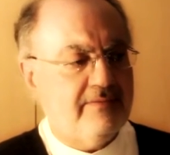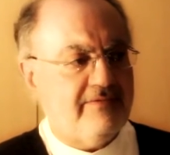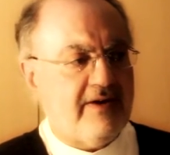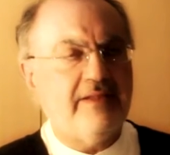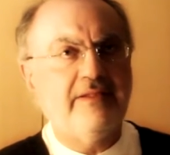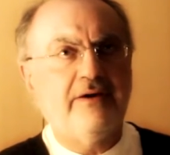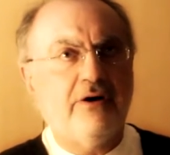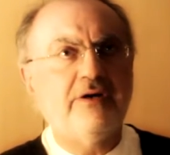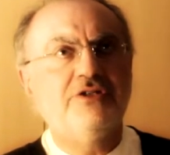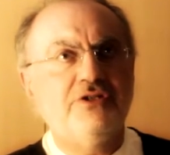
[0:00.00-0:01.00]
find their
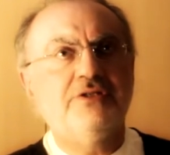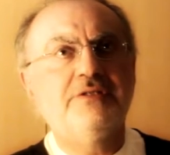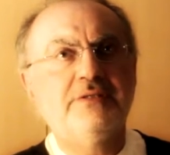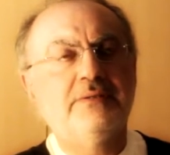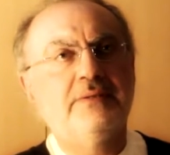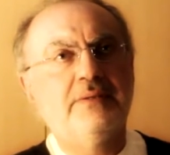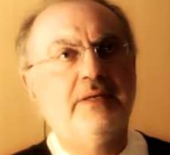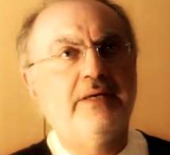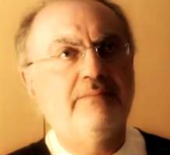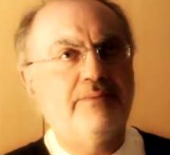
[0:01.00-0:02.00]
origins
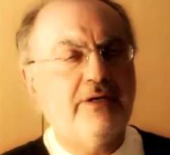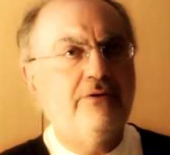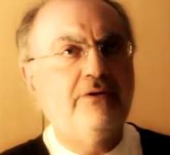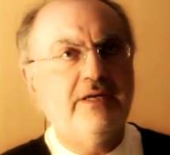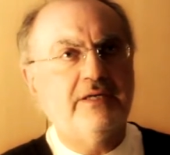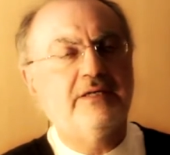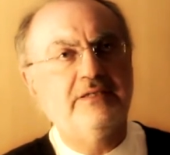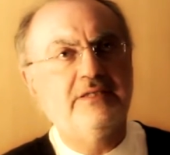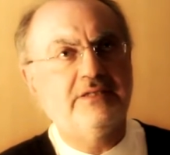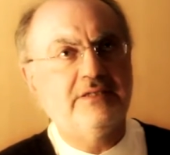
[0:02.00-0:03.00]
in peculiar
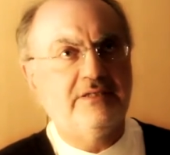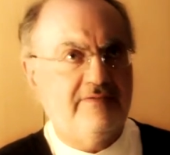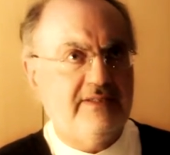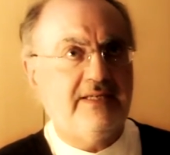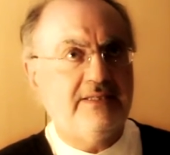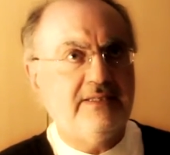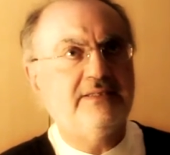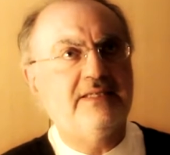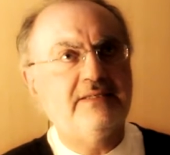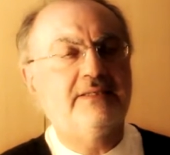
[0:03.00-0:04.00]
conditions of the 19th
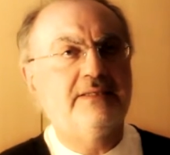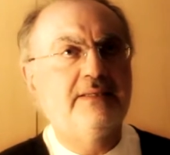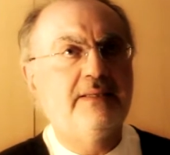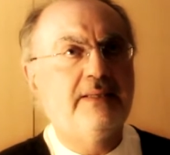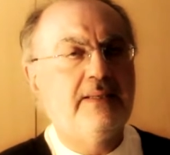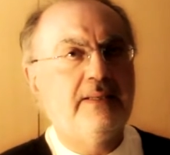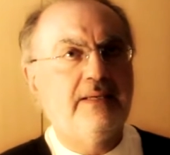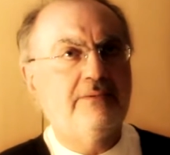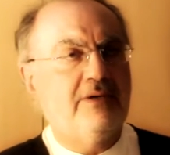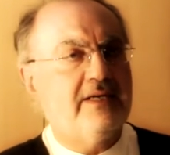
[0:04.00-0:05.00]
century.
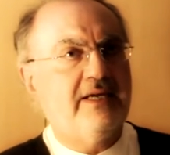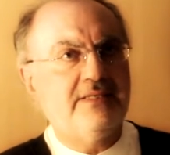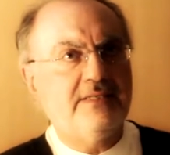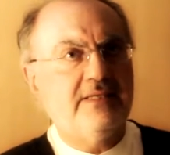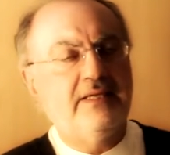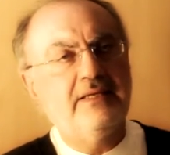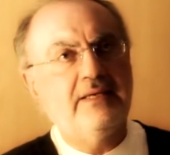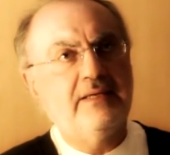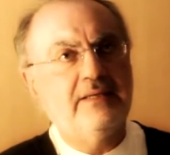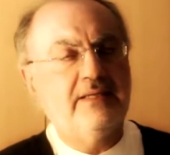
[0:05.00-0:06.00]
In one case in
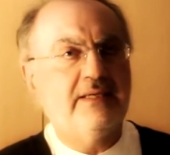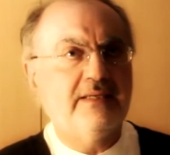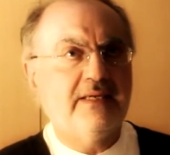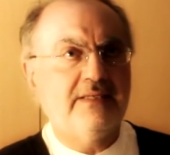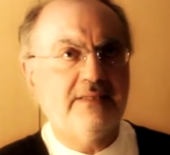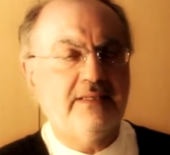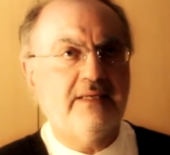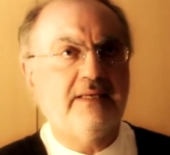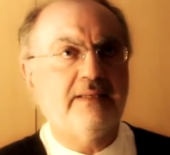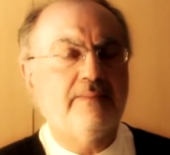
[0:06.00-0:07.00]
India, and the other case in
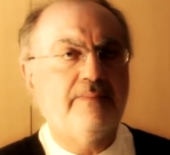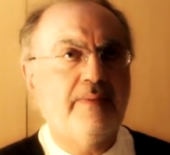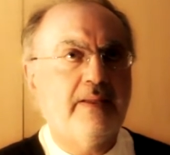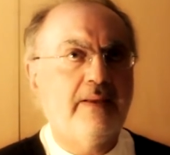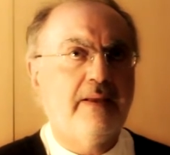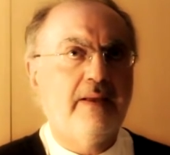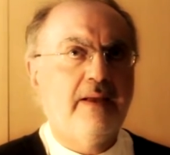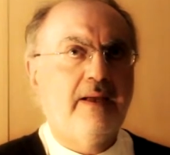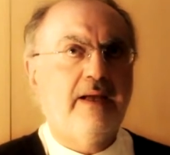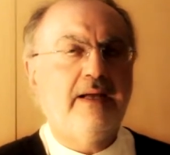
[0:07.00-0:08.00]
Iran.
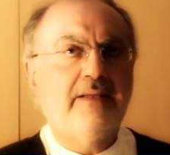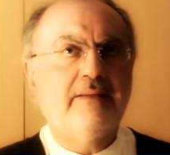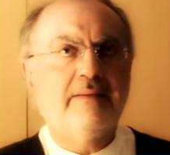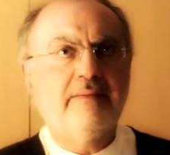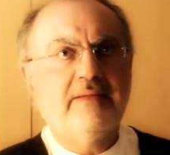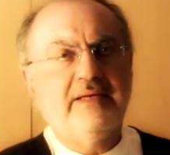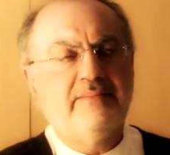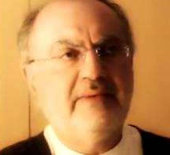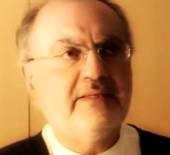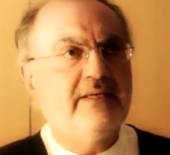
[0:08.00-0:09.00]
And
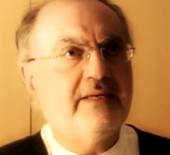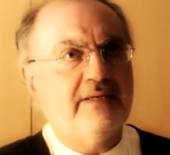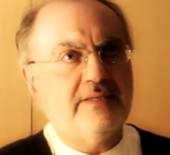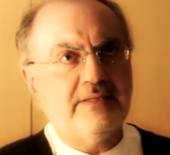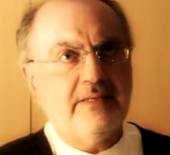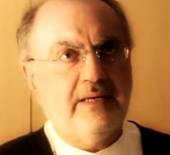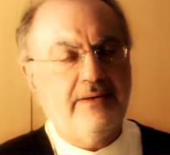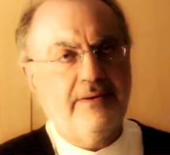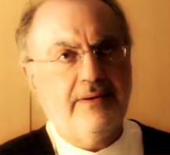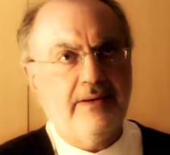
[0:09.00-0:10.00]
their adherents
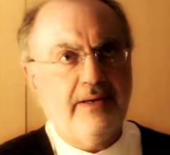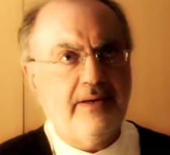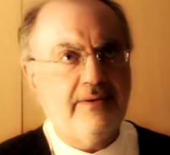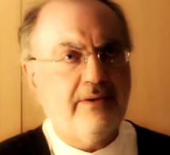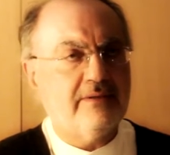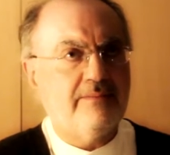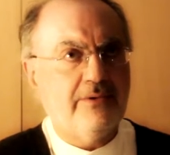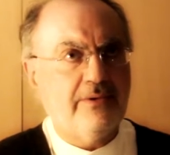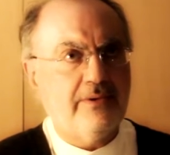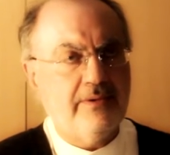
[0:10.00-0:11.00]
are not
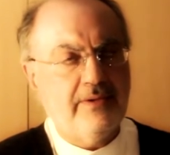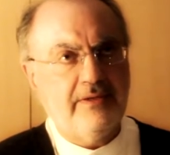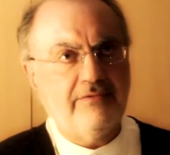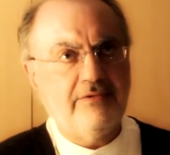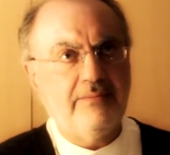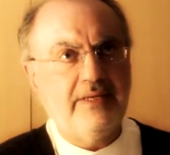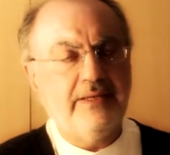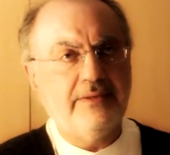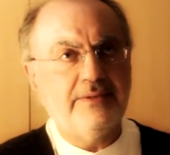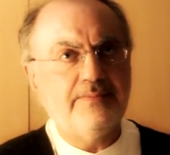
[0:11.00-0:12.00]
more than a few
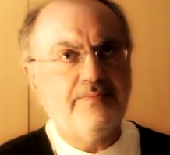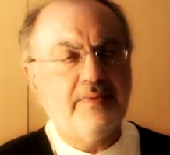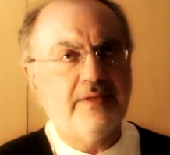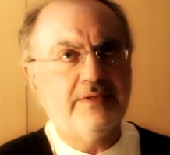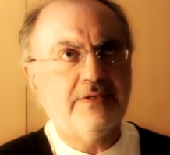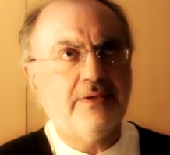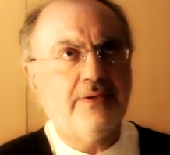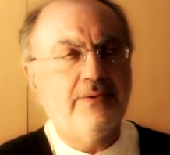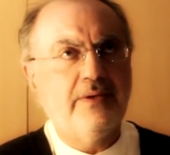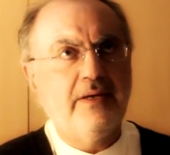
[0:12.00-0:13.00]
millions.
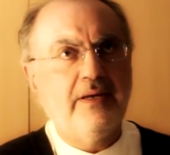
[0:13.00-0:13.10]
So